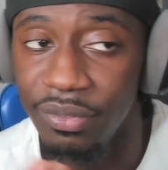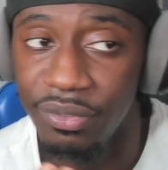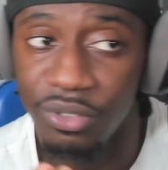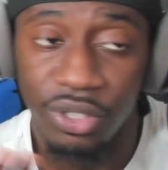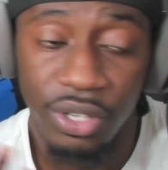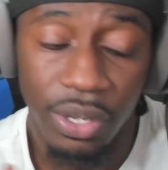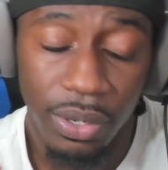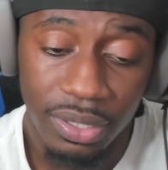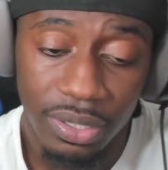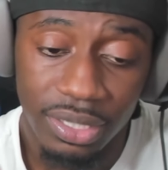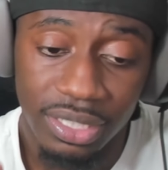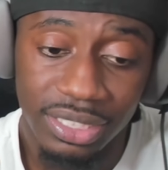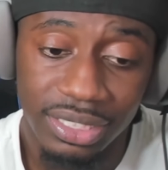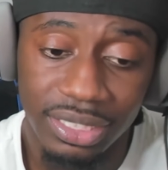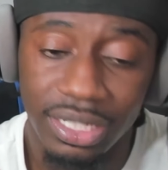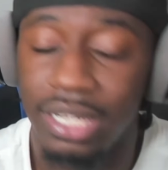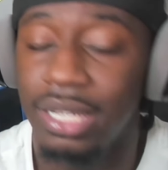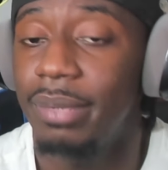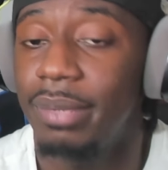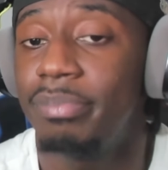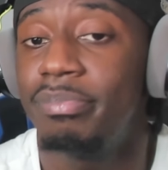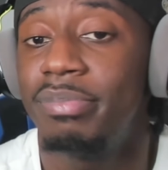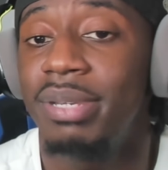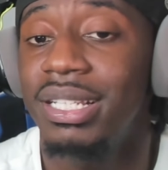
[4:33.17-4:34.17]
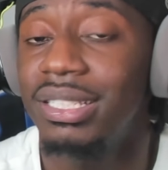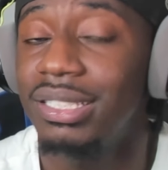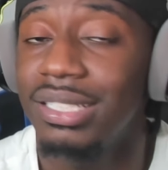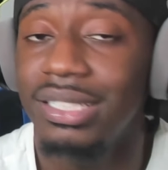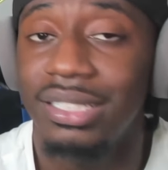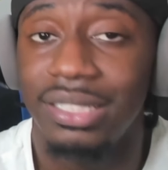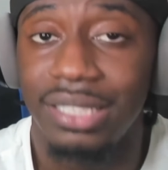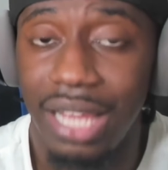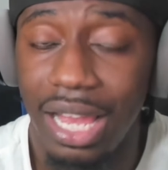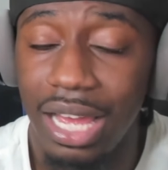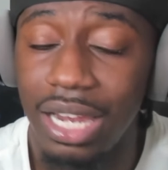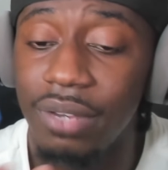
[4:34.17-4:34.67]
If you don't understand the business
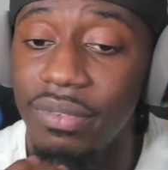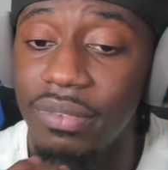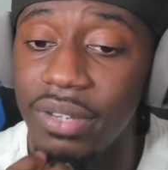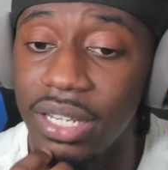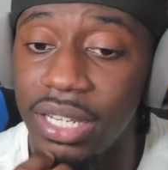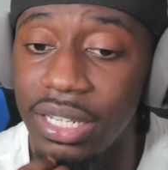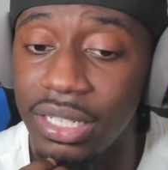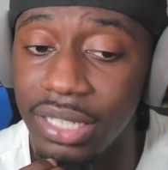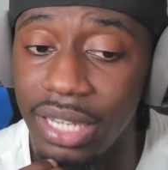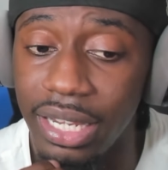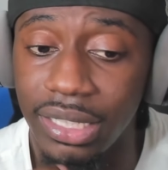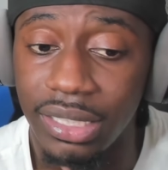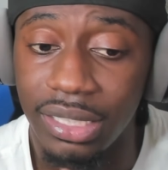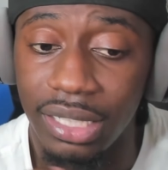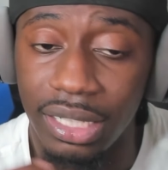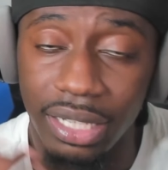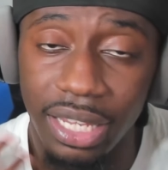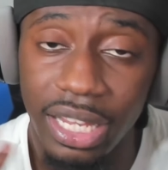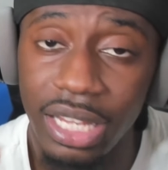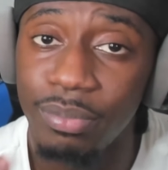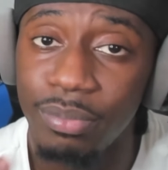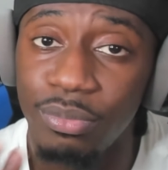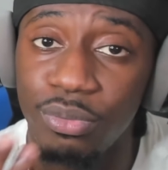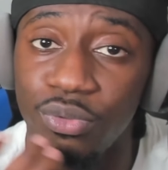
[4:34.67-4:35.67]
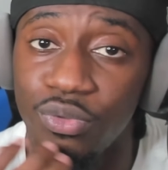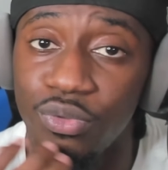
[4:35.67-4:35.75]
side of it, it's like the label